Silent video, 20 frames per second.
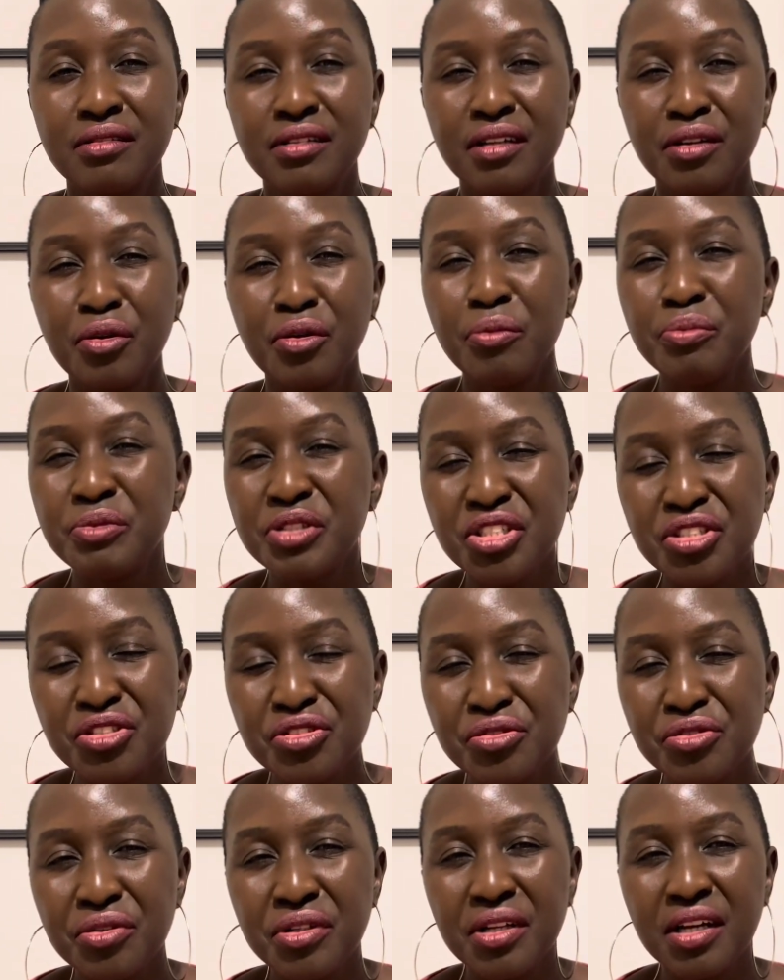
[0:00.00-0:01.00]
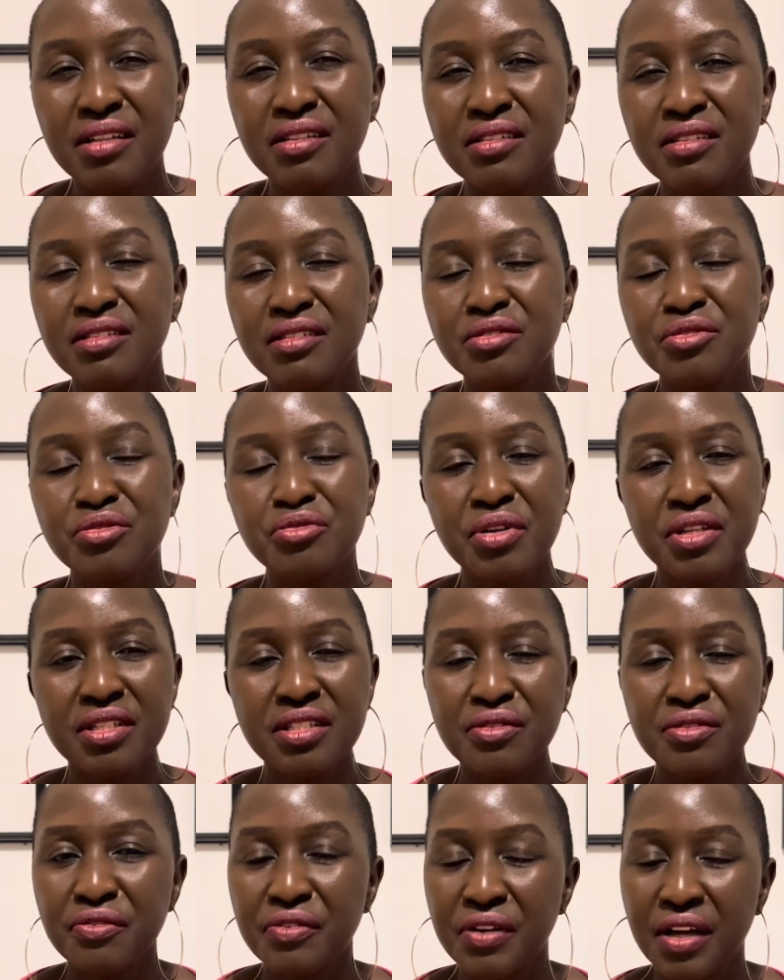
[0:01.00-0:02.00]
competition and the
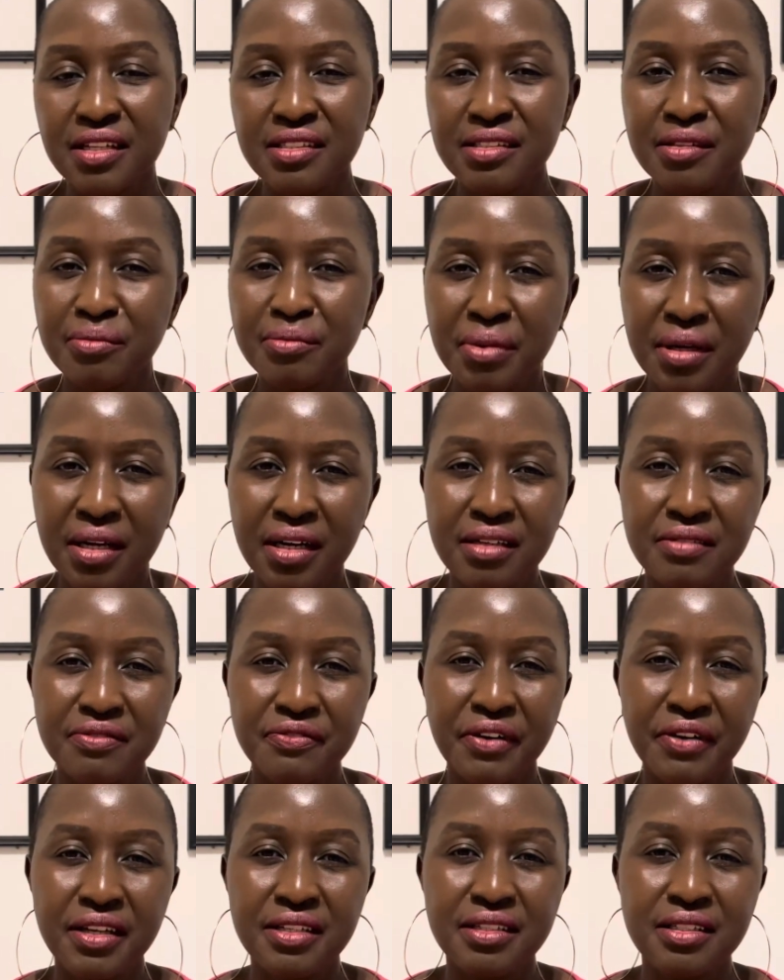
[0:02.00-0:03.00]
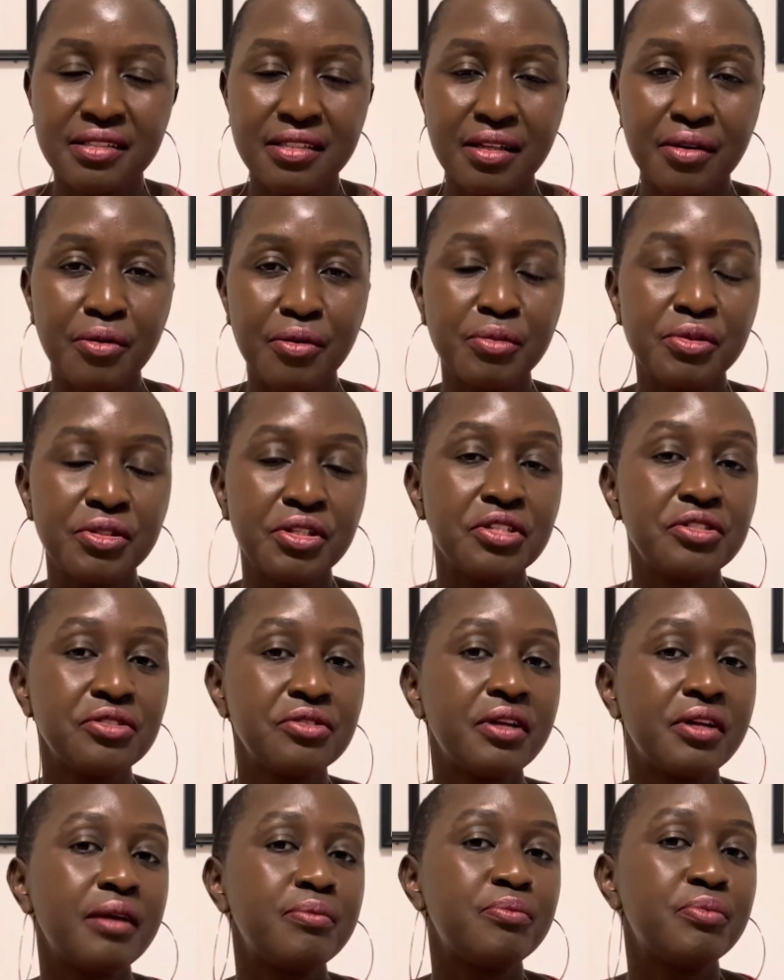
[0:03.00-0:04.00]
stress of Luxembourg, finding this
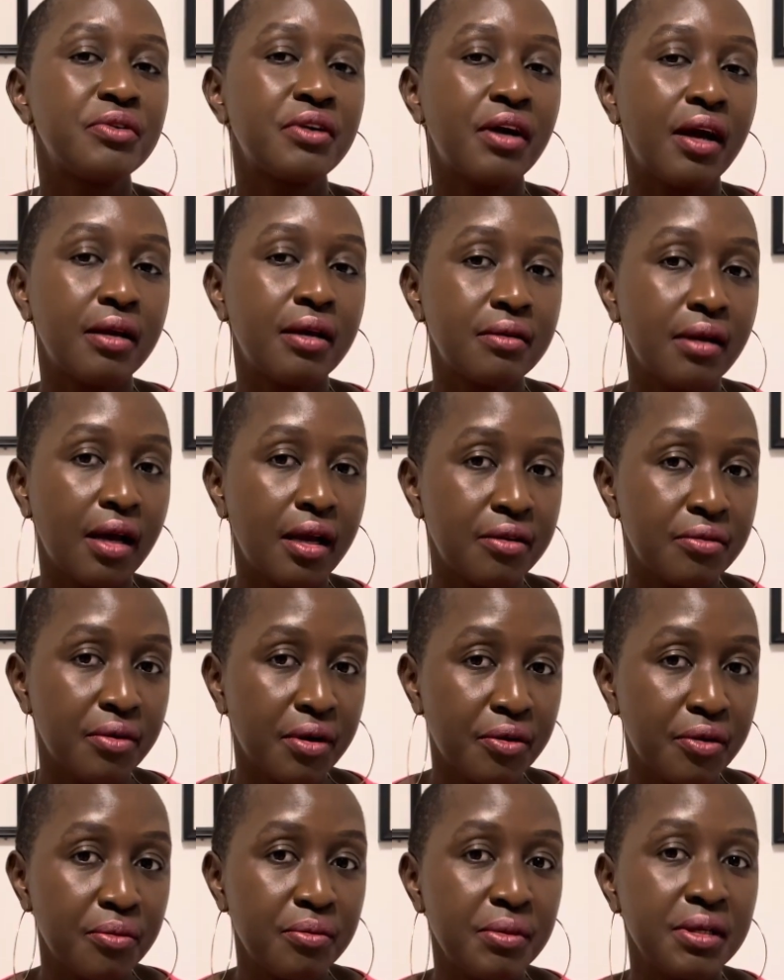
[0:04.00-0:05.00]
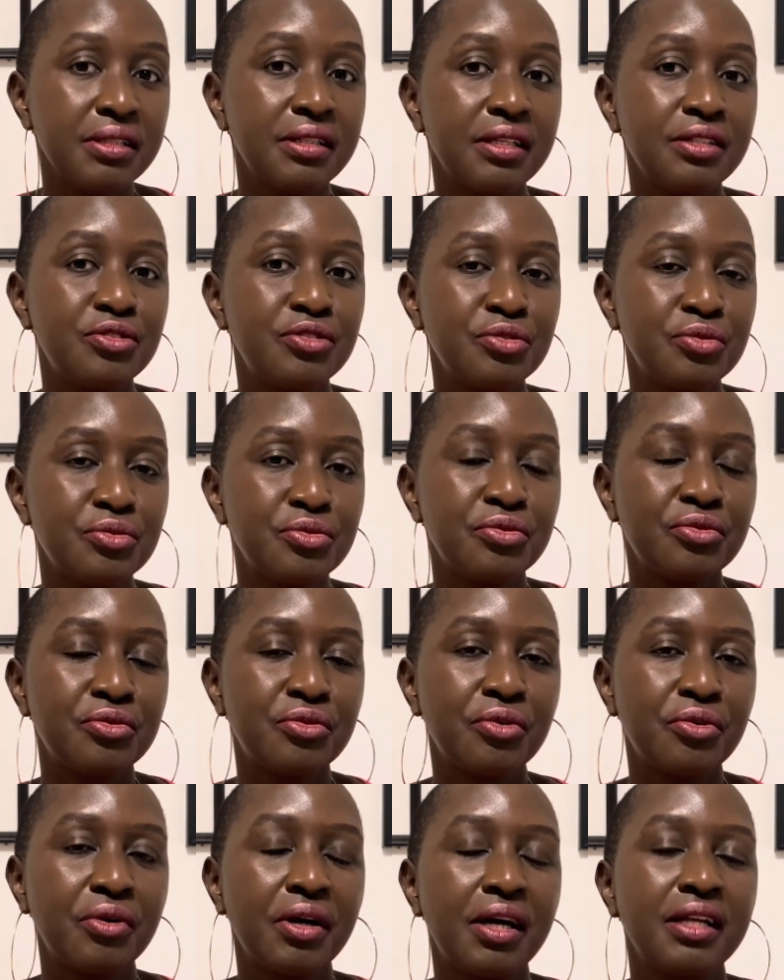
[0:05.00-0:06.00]
accommodation, I recommend that you could
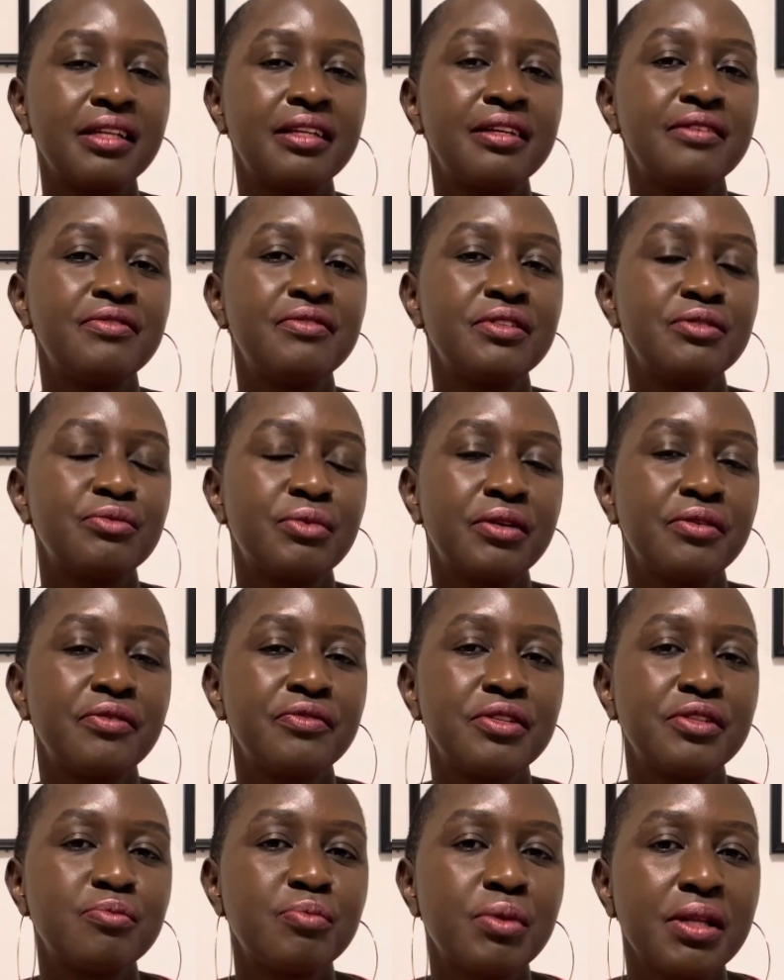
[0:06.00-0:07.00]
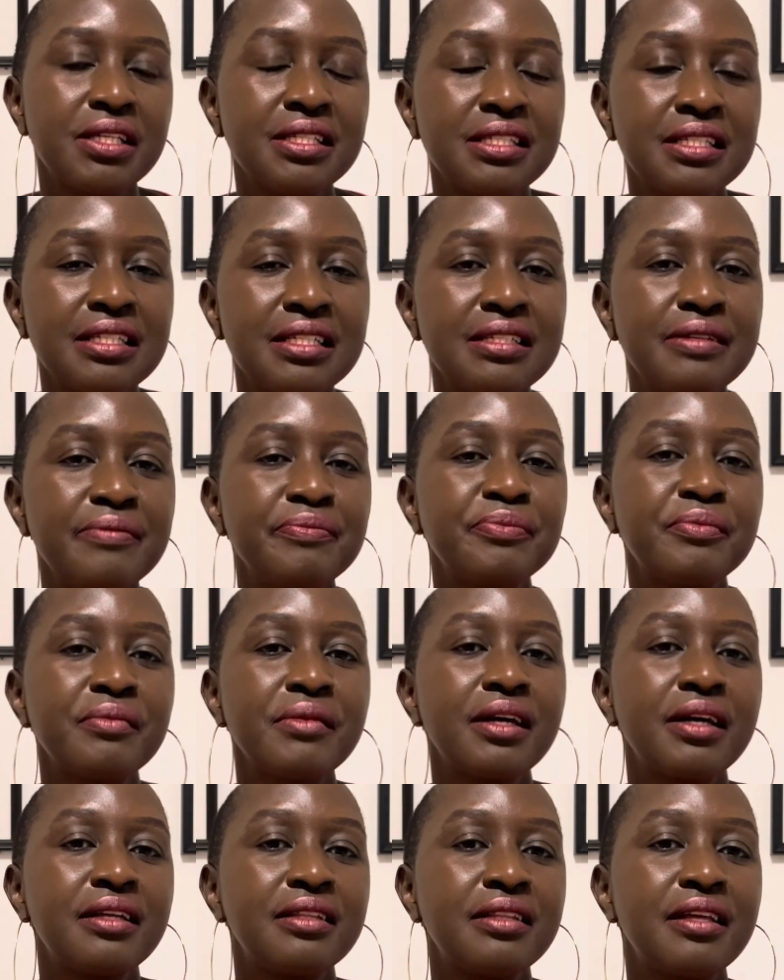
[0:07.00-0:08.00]
go and live in one of these places.
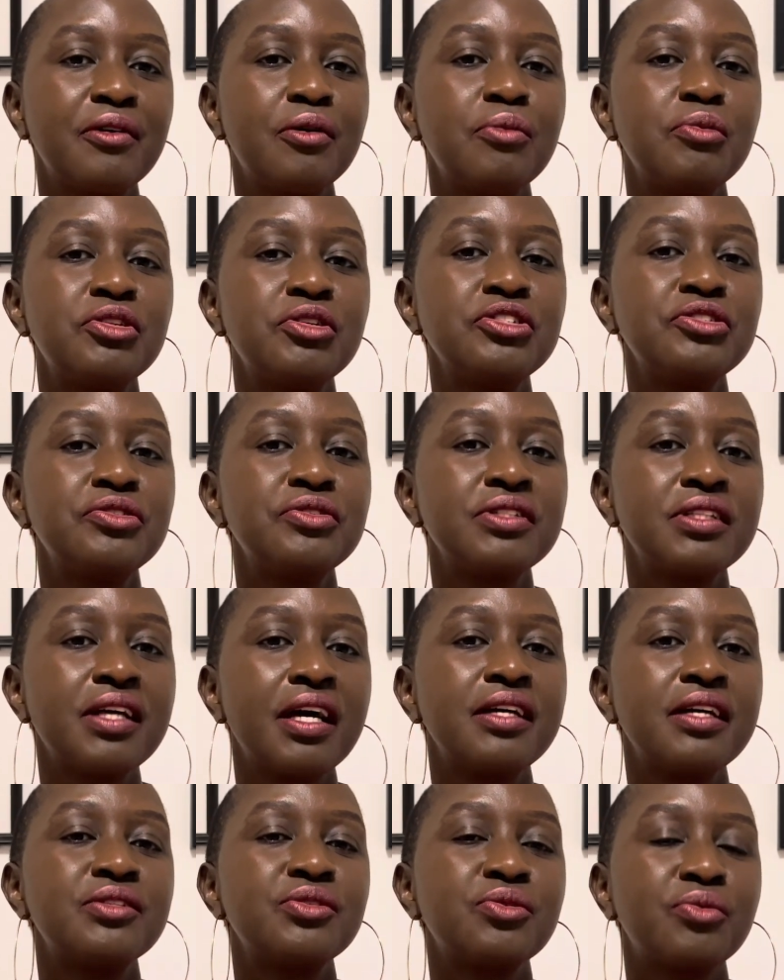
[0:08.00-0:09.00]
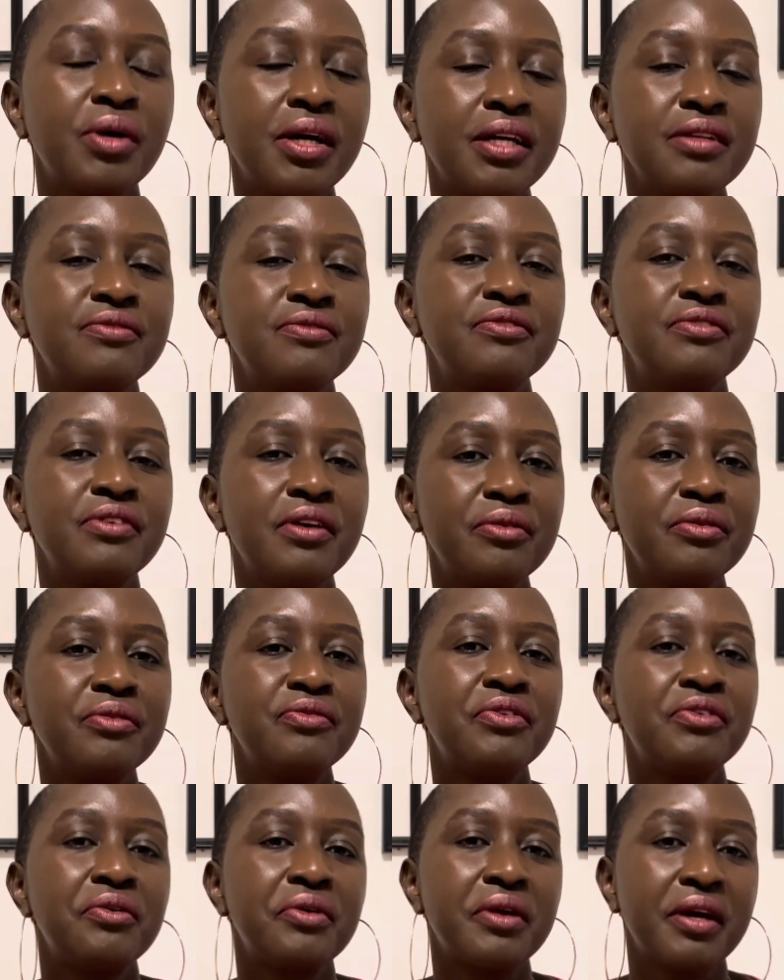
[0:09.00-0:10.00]
The accommodation there is quite very,
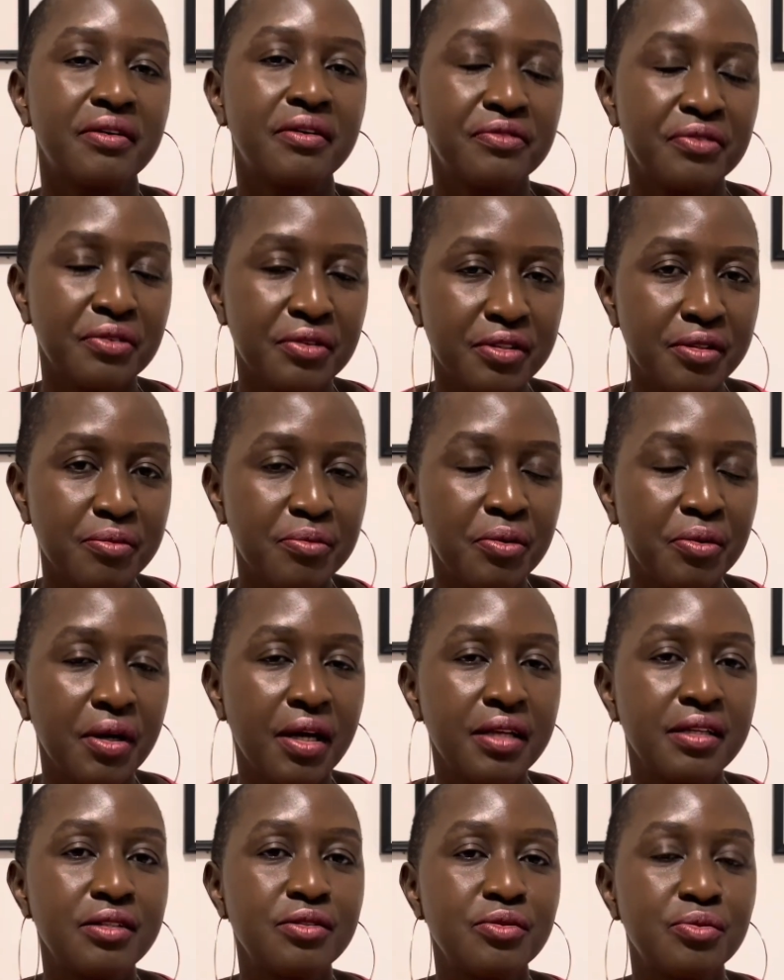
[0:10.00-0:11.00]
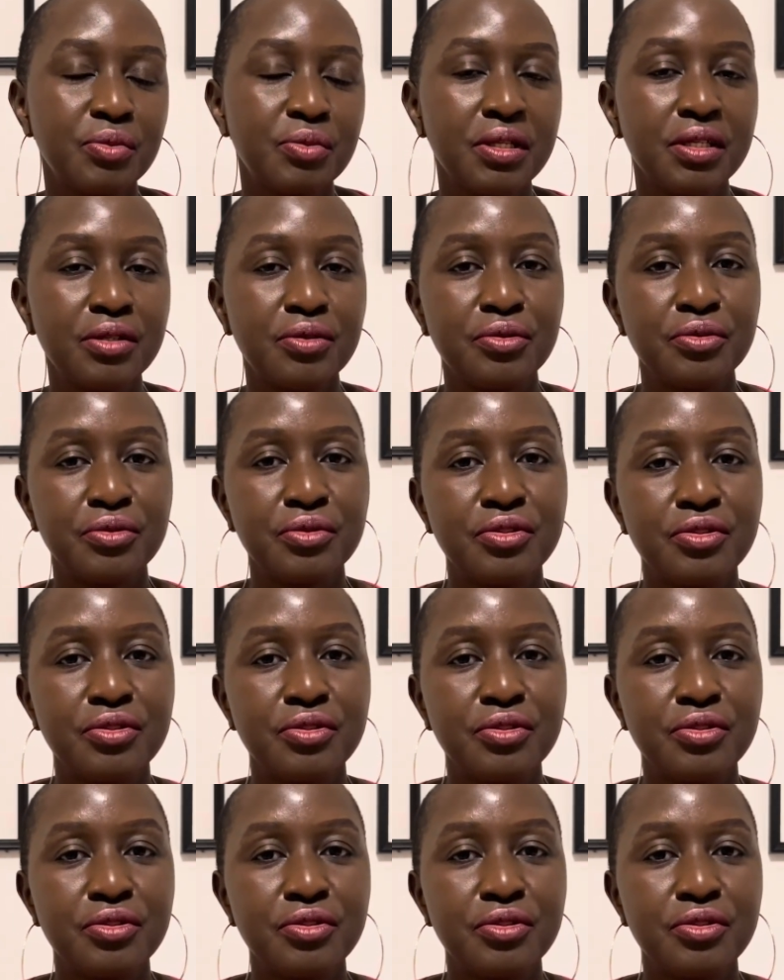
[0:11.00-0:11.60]
very affordable and it's really good.